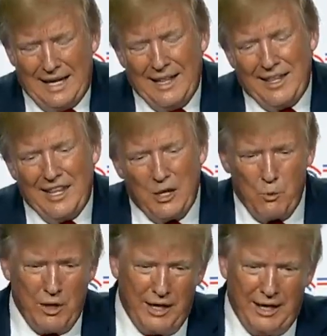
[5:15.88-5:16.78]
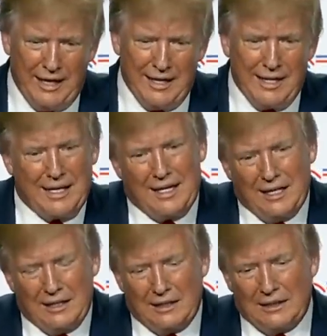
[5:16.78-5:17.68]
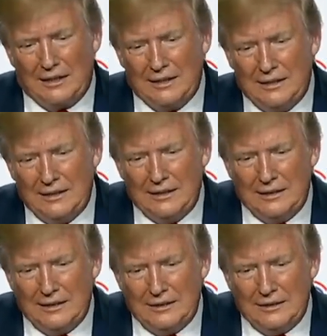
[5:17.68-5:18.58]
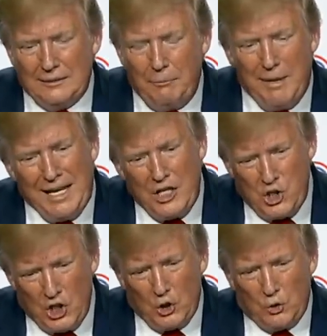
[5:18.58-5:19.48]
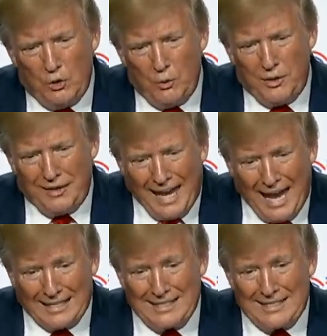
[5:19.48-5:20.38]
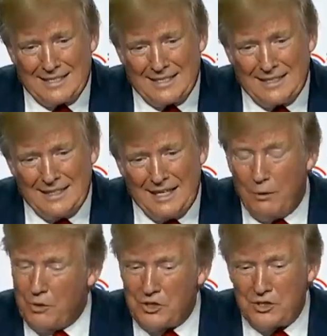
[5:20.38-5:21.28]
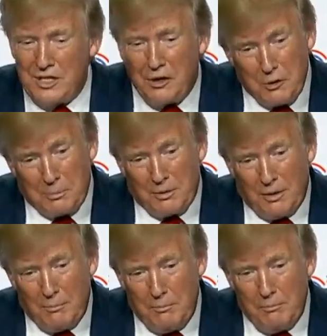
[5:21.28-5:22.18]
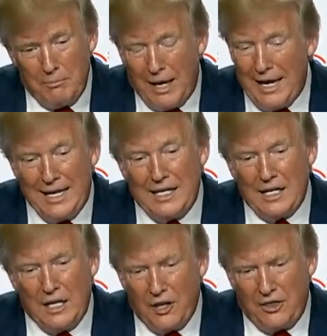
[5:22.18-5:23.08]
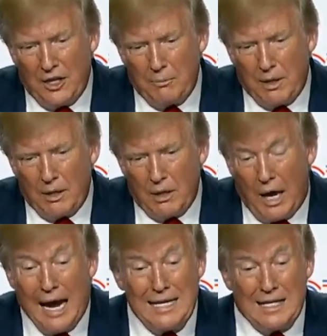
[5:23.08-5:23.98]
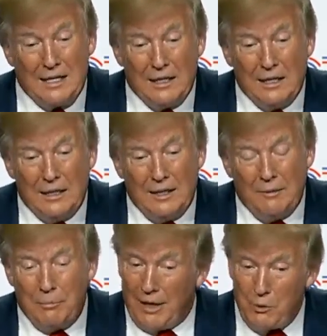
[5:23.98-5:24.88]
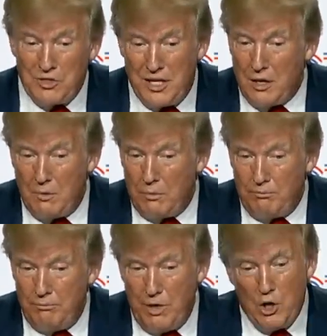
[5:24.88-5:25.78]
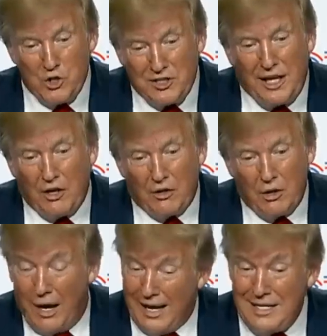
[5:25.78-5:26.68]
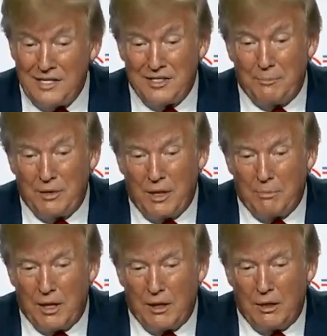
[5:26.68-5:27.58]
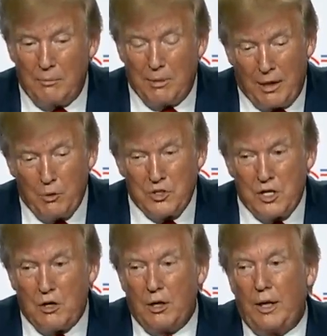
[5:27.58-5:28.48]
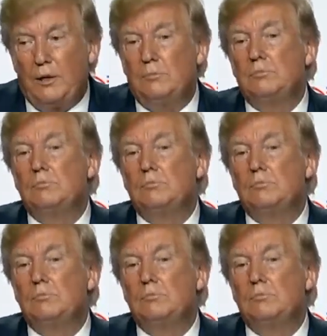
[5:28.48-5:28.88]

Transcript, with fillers: And then they went ahead and they killed many children with gas. It was terrible and he did nothing about it. I did, but I was there years later. I did something about it, but I was there late.